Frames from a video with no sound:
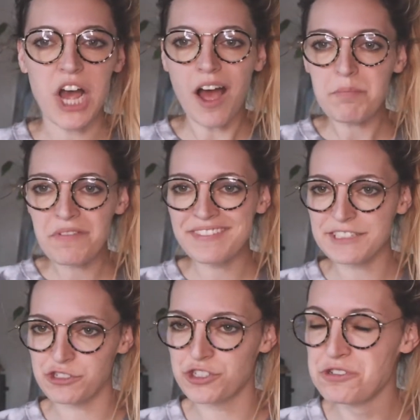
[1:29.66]
top of
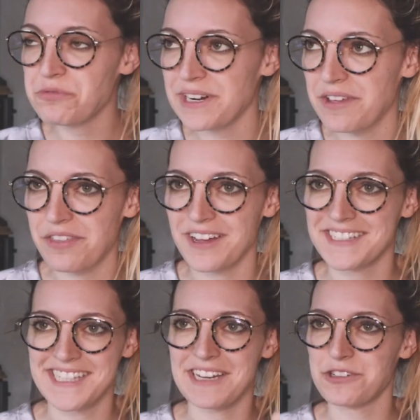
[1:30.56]
these two
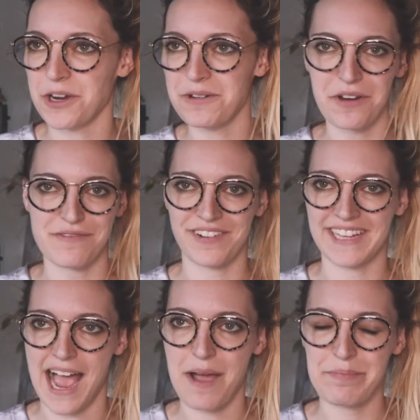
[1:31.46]
readathons that don't
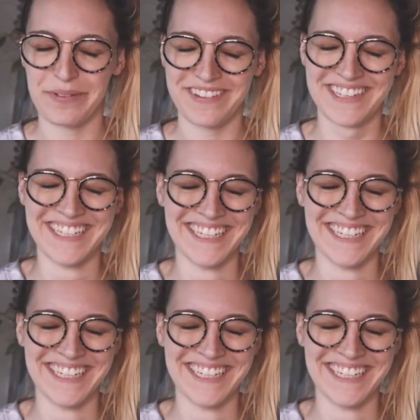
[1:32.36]
overlap,